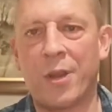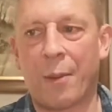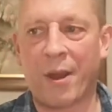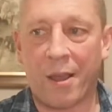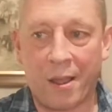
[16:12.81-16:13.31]
I
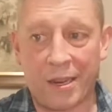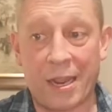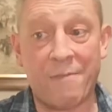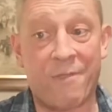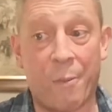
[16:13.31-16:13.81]
mean, I added
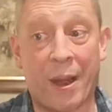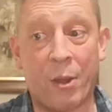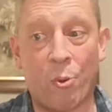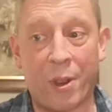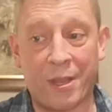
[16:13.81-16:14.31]
in
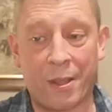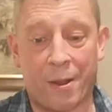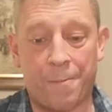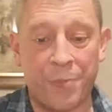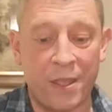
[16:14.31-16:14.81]
vibrato into that.